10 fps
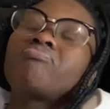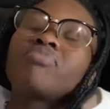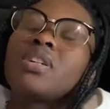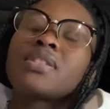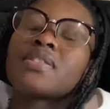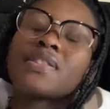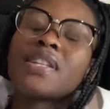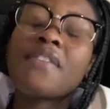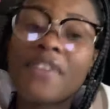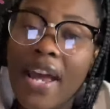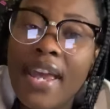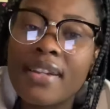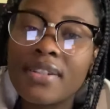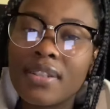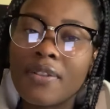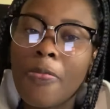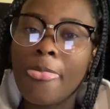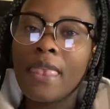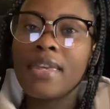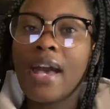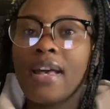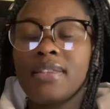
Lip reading: it's never ending. Yeah,